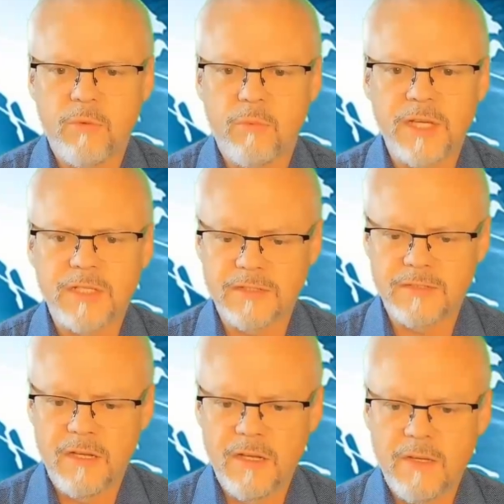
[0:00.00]

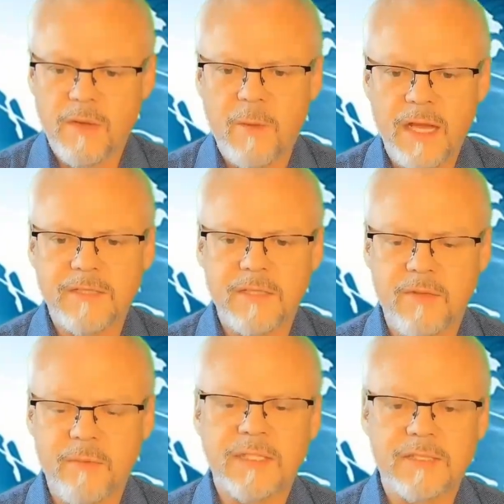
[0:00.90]
pressures, and the balancing
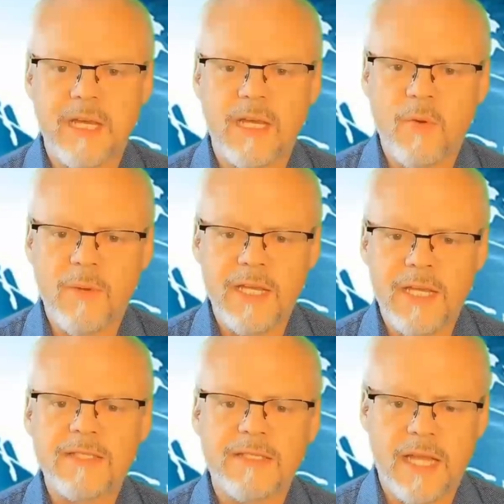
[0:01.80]
of domestic economic
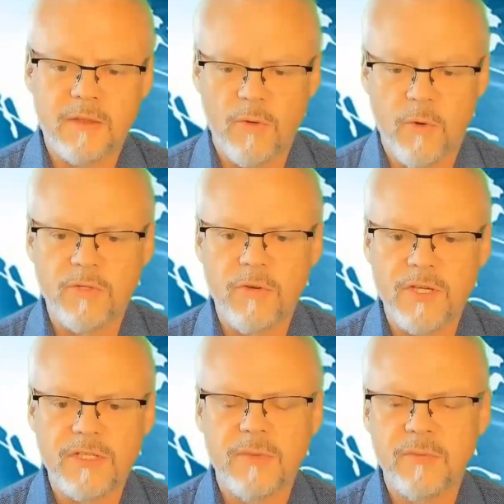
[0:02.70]
needs against global
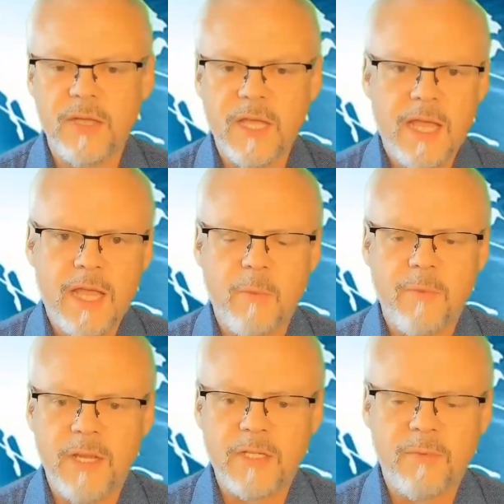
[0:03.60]
trade shifts, with
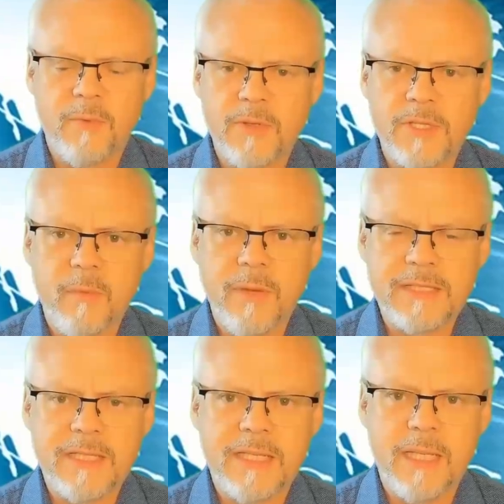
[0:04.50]
potential for both
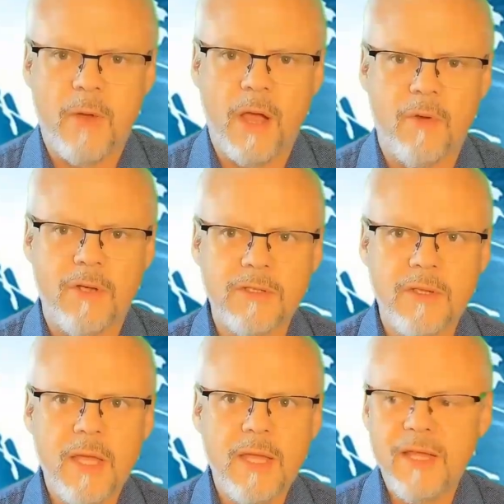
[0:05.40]
stability in some areas
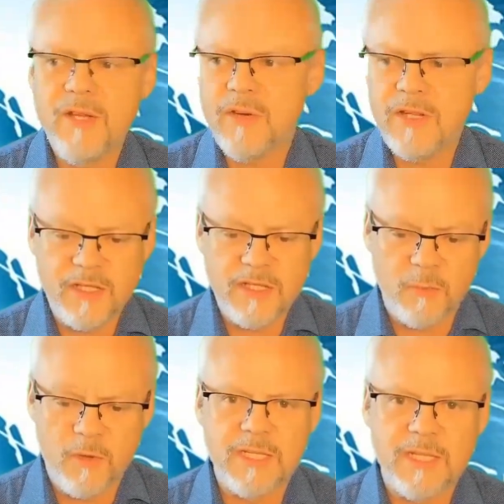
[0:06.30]
and increased
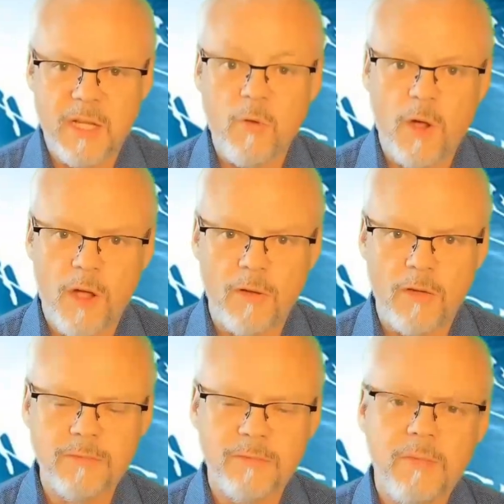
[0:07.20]
instability in other
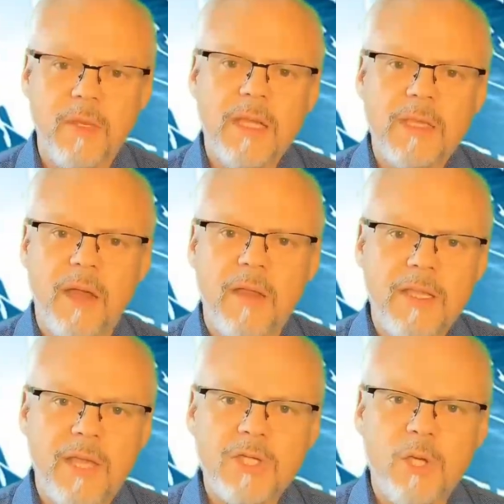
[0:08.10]
areas.
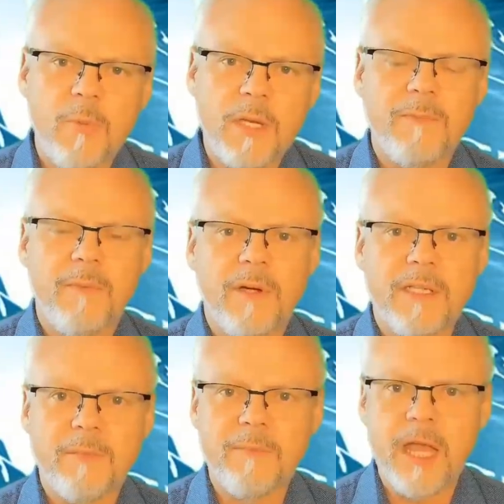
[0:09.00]
Southeast Asia will
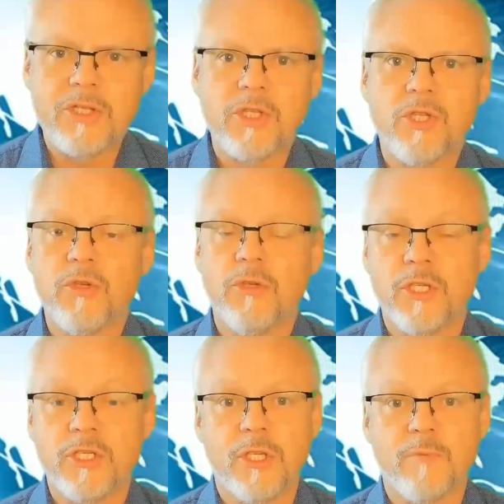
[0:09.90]
experience some tension due to
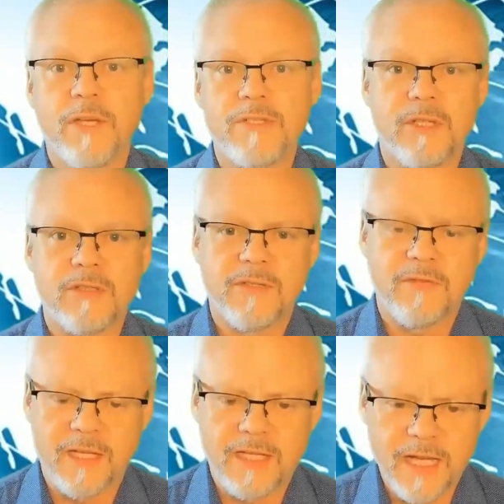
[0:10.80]
leadership transitions
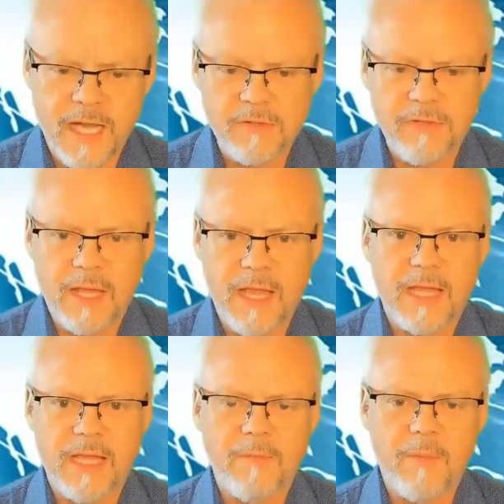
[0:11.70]
in Vietnam,
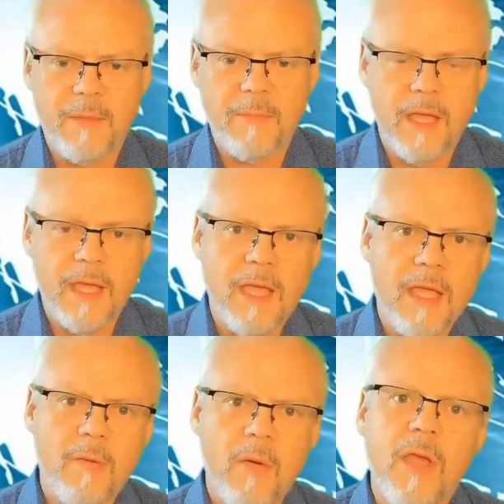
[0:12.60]
Thailand and Myanmar,
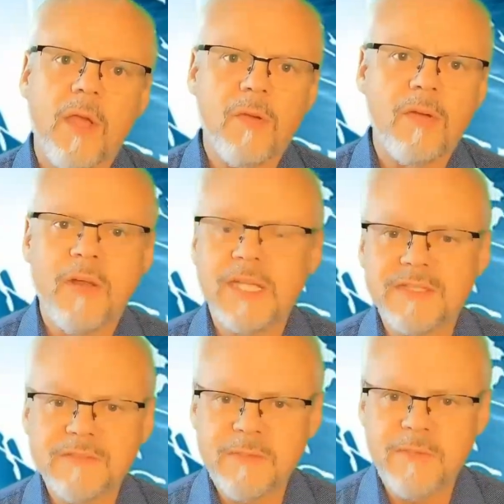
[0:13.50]
while there will be
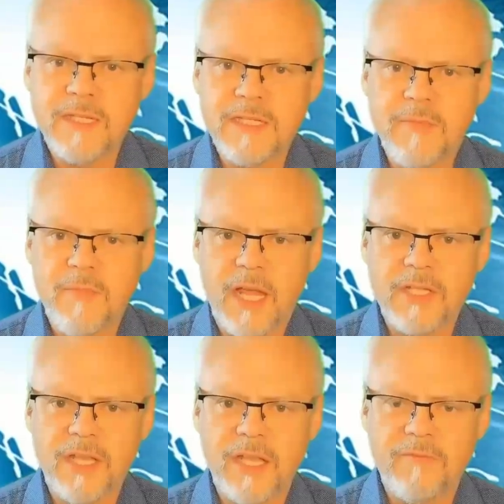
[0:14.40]
relative stability in
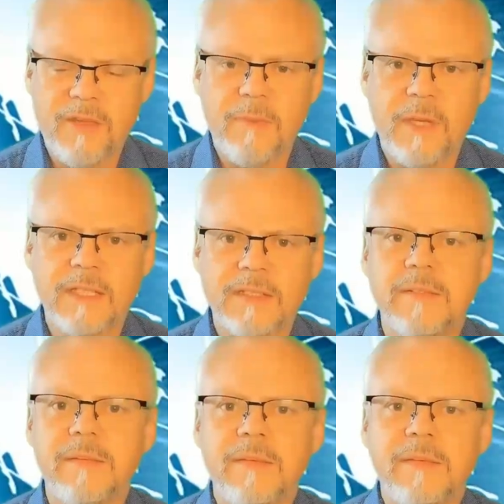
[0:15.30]
Malaysia and the Philippines.
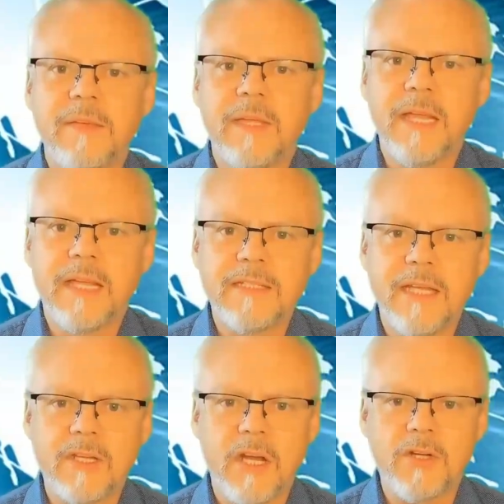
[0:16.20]
In East
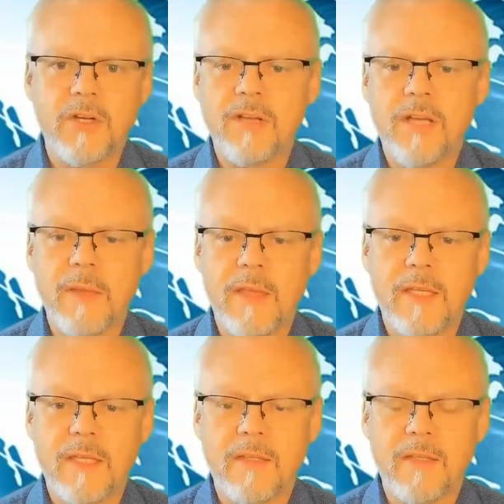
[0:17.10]
Asia, China
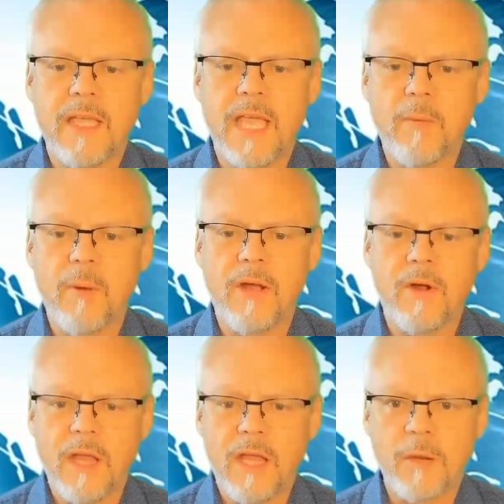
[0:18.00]
remains the key
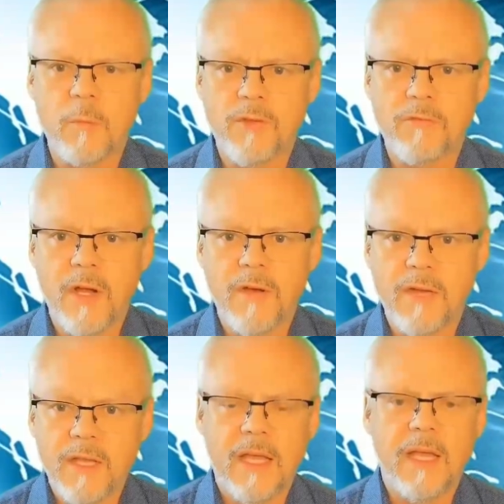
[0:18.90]
power and economic
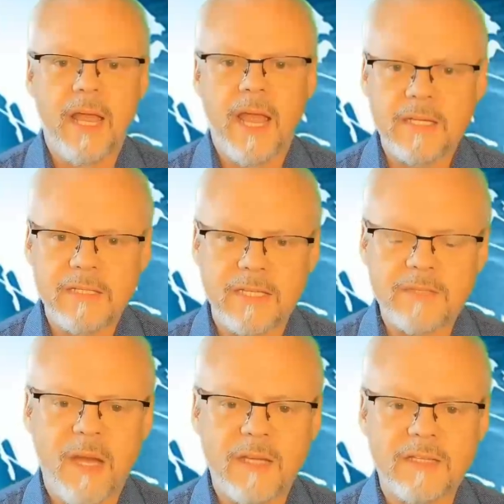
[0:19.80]
driver, and it is
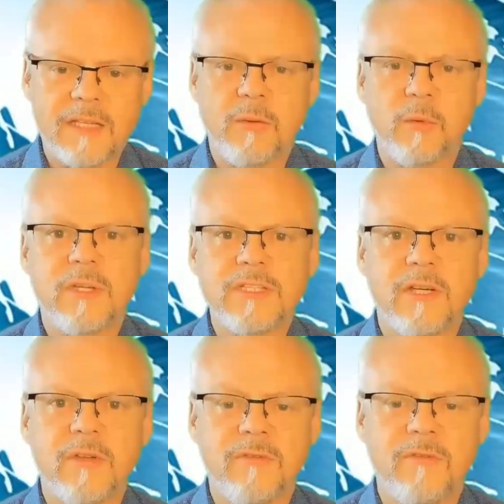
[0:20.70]
expected that it will
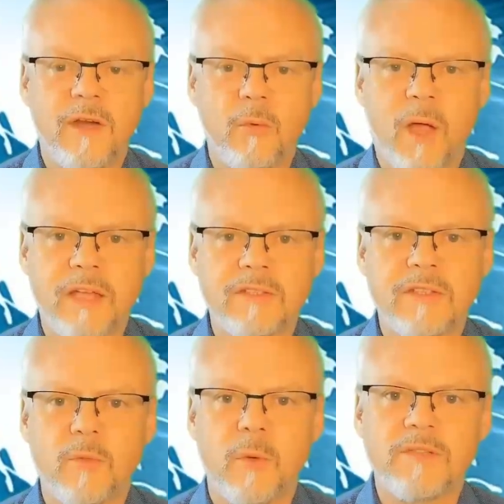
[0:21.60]
continue to find ways
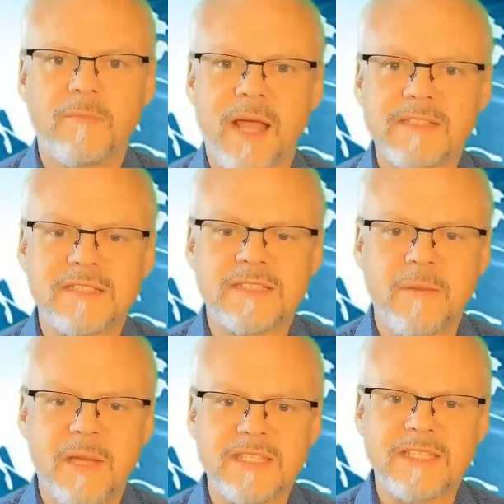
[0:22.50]
through which to balance its
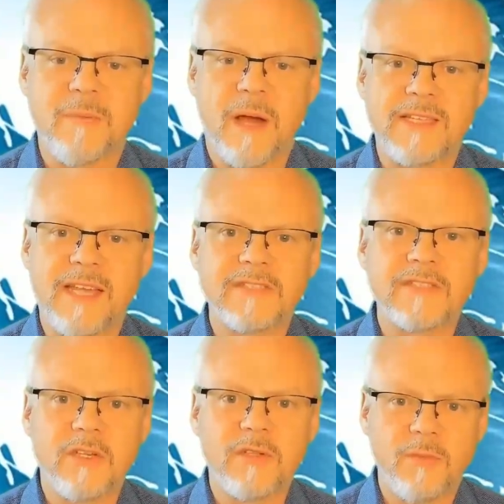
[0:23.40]
domestic demand and
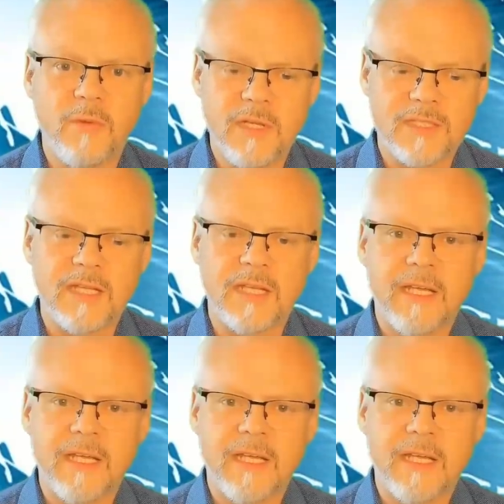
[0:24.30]
industrial policy.